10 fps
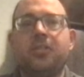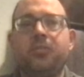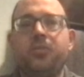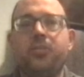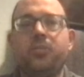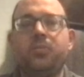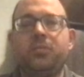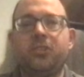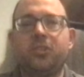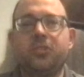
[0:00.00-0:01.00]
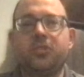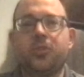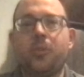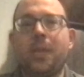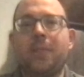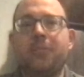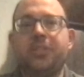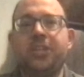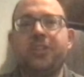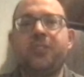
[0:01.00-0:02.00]
Do you, you know, circle back
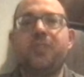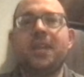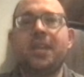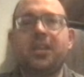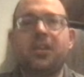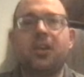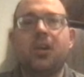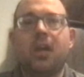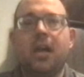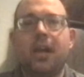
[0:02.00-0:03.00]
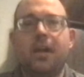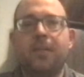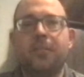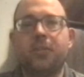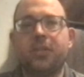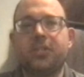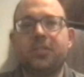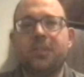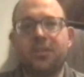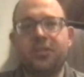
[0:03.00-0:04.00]
with J.J. Redick, look at
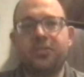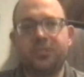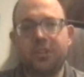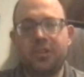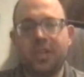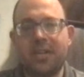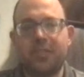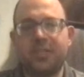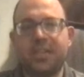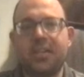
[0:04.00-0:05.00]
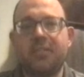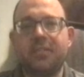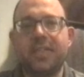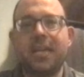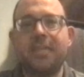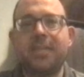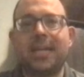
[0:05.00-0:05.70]
some other, you know, kind of recycled names?